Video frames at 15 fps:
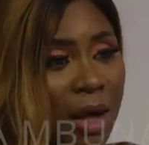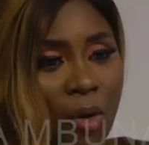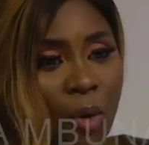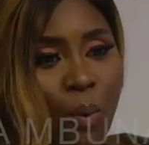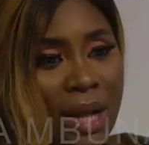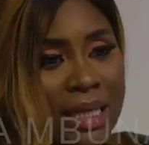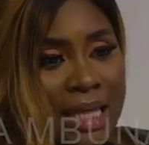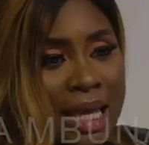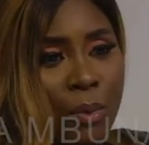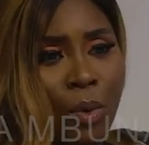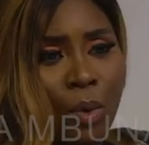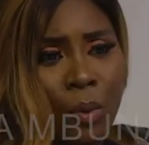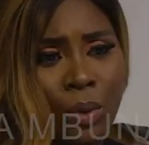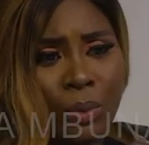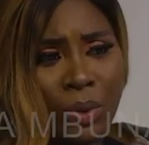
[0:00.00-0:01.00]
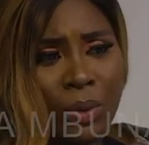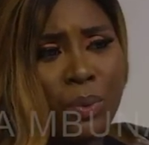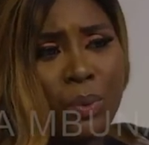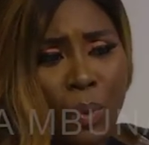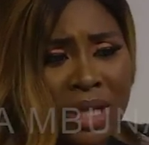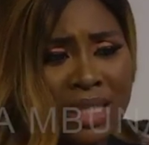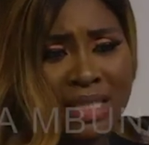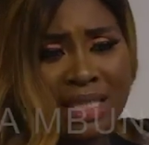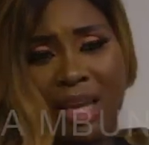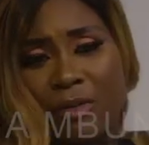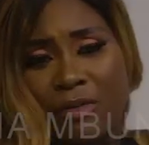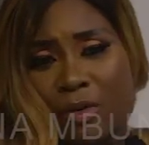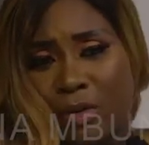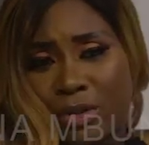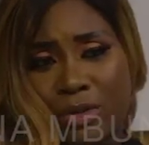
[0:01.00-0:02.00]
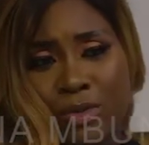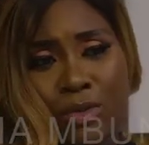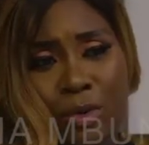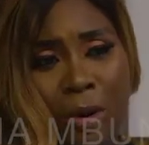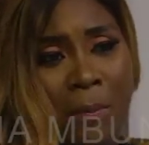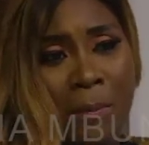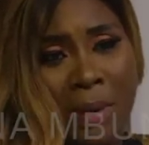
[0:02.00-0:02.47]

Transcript: or white. Like, what is there for us to talk